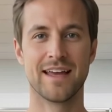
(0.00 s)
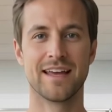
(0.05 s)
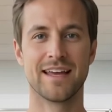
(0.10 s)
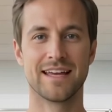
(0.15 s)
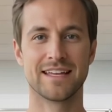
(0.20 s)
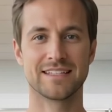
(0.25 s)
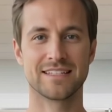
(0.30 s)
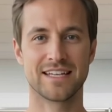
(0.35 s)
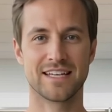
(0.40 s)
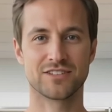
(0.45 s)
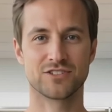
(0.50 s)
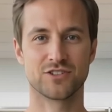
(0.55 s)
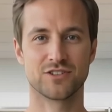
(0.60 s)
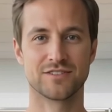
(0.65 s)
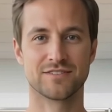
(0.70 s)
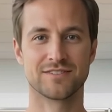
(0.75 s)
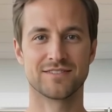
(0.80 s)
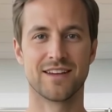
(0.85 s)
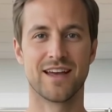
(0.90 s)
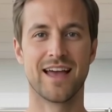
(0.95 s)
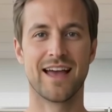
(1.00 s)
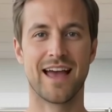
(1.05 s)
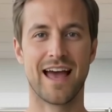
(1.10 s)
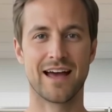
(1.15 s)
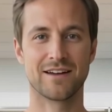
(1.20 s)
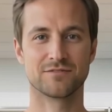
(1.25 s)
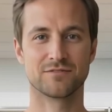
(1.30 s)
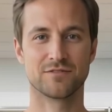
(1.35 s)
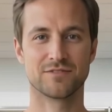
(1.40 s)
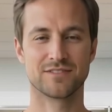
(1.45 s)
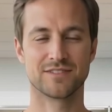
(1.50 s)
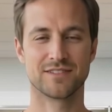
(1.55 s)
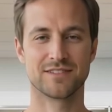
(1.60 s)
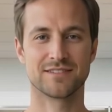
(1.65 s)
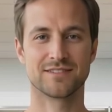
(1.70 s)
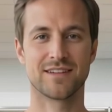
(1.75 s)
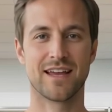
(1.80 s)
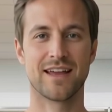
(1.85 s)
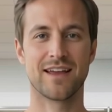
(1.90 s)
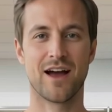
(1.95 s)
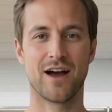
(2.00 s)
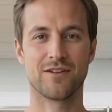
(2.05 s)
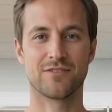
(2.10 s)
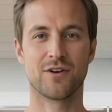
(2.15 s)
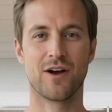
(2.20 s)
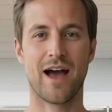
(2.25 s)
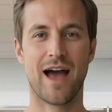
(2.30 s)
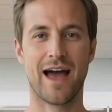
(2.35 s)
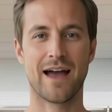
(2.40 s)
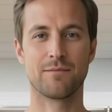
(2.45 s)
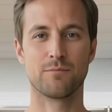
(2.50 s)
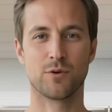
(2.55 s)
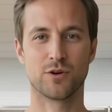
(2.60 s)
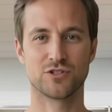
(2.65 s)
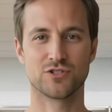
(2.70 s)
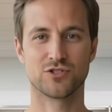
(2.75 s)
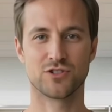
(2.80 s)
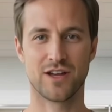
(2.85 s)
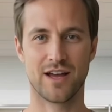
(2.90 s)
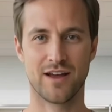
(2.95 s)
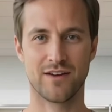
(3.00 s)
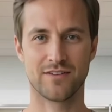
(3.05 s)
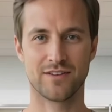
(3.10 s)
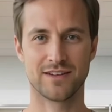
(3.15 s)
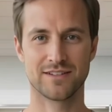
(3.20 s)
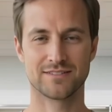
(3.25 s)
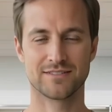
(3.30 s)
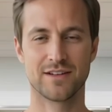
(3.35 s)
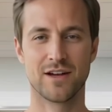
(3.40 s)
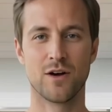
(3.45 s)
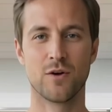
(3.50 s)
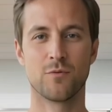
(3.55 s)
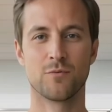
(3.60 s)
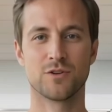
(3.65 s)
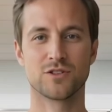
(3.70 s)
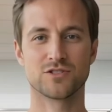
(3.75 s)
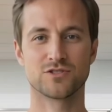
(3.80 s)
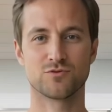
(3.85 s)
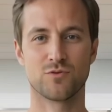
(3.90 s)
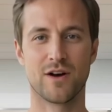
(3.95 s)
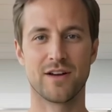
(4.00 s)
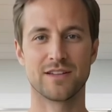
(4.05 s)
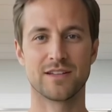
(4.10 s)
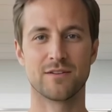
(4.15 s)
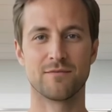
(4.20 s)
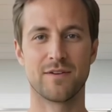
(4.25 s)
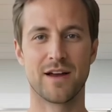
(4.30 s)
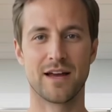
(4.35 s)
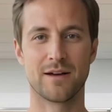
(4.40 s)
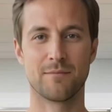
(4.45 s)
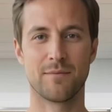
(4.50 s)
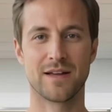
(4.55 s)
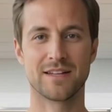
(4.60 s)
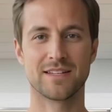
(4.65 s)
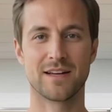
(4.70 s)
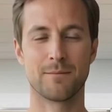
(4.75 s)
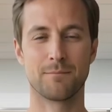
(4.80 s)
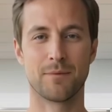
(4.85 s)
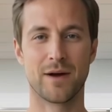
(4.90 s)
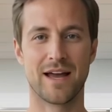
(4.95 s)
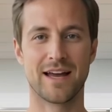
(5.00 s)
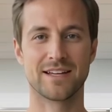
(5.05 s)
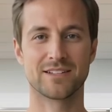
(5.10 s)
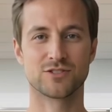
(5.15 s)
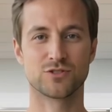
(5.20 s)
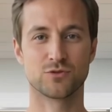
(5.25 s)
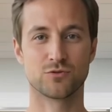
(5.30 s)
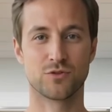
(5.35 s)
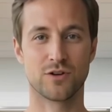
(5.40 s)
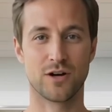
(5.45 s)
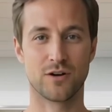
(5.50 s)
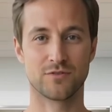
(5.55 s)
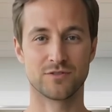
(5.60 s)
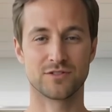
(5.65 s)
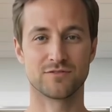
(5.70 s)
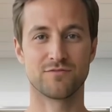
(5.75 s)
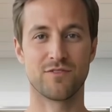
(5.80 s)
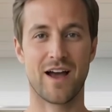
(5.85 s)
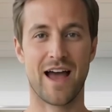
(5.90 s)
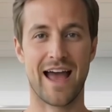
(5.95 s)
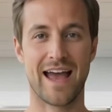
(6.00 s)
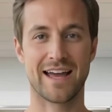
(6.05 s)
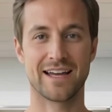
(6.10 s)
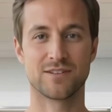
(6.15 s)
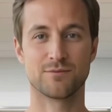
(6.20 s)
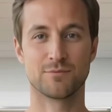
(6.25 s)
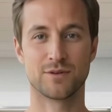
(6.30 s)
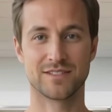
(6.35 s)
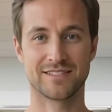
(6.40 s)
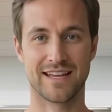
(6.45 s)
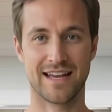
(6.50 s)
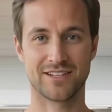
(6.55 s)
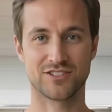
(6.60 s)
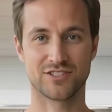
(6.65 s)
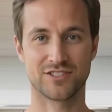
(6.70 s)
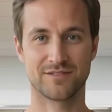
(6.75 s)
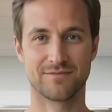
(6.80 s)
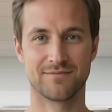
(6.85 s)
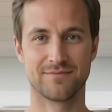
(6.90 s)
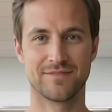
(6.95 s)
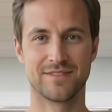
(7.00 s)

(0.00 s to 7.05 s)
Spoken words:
In kitchens, entrances, and other high moisture areas, we strongly recommend applying 2 coats for added protection.